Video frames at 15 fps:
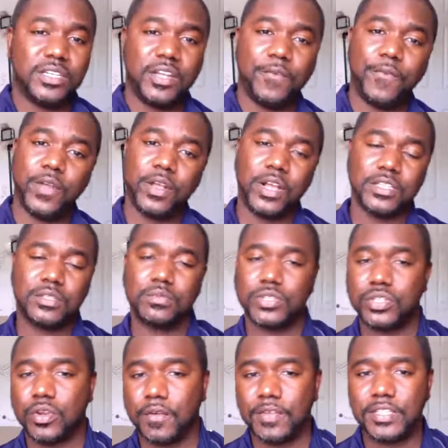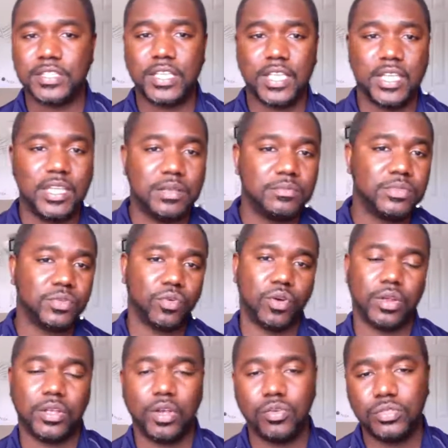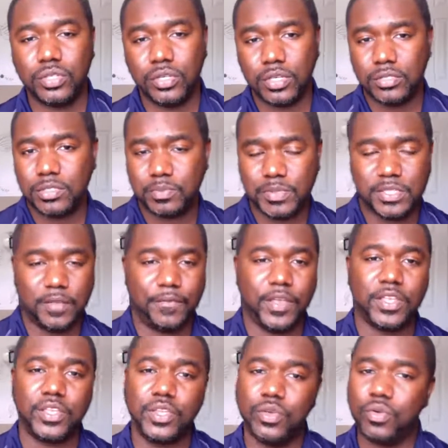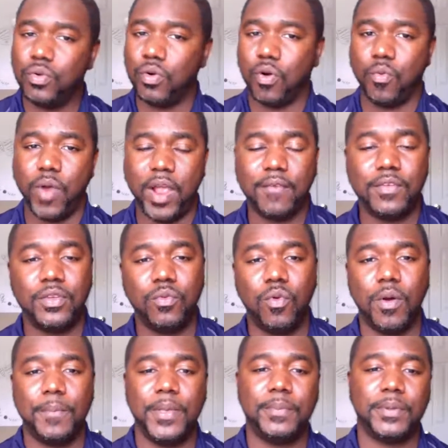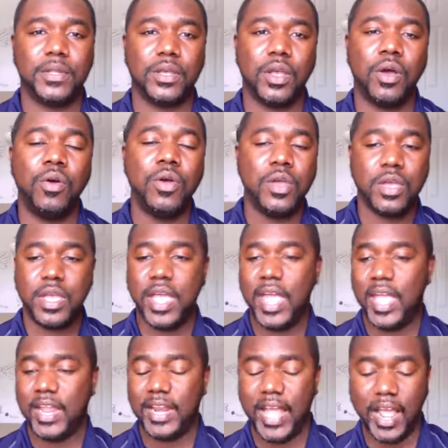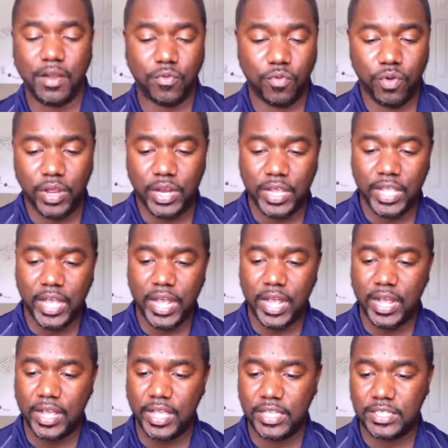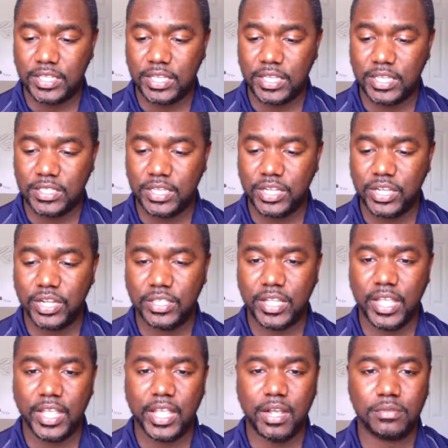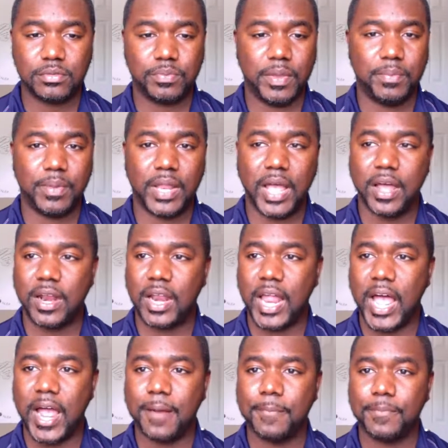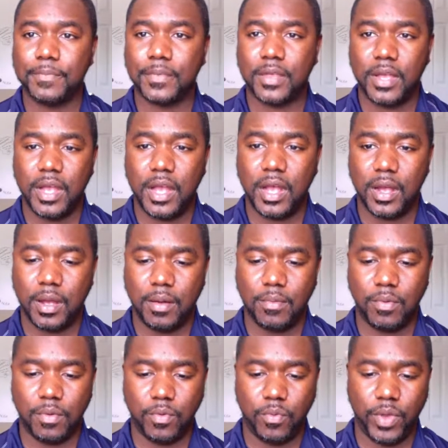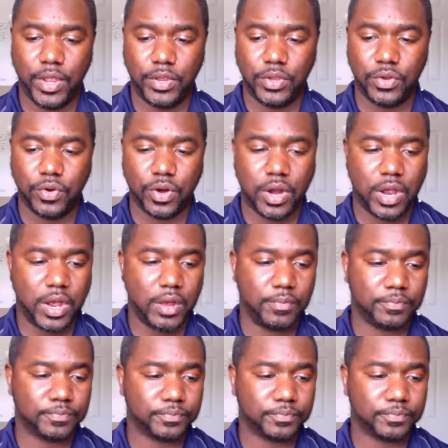different customer service teams, or go to a specific queue, or wherever you want people to go. And that really is a good thing. Helps people out a lot when you're